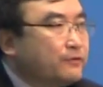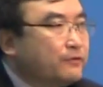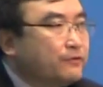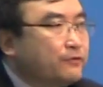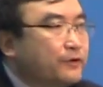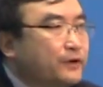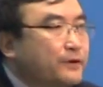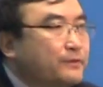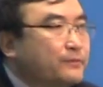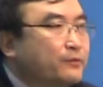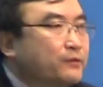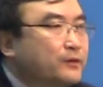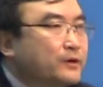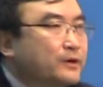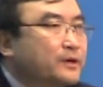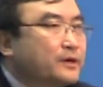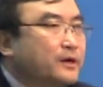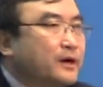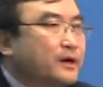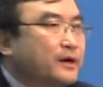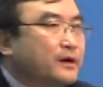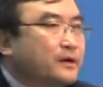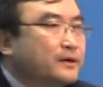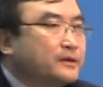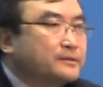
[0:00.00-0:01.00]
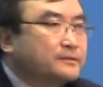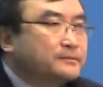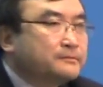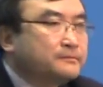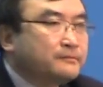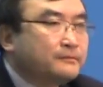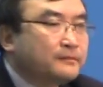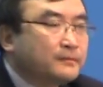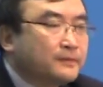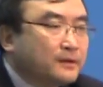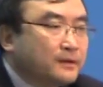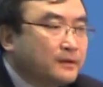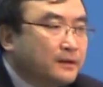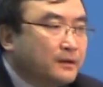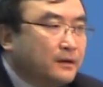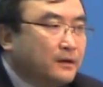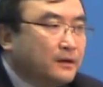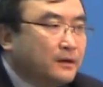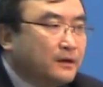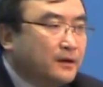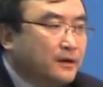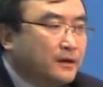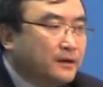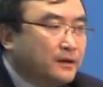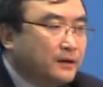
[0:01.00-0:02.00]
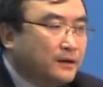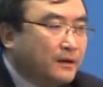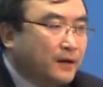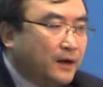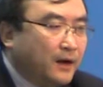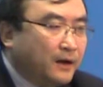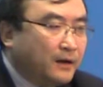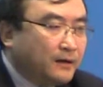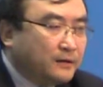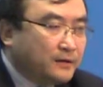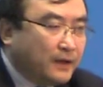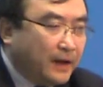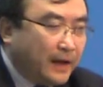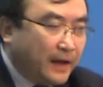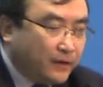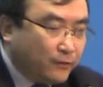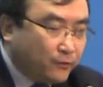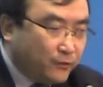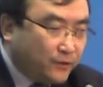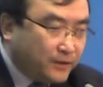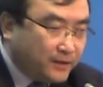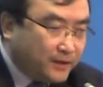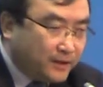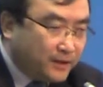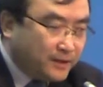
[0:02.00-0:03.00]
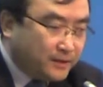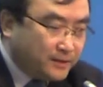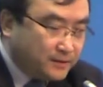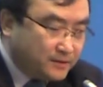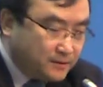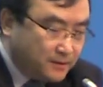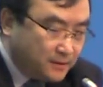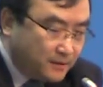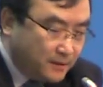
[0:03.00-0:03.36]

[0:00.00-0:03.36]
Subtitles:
framework on equity.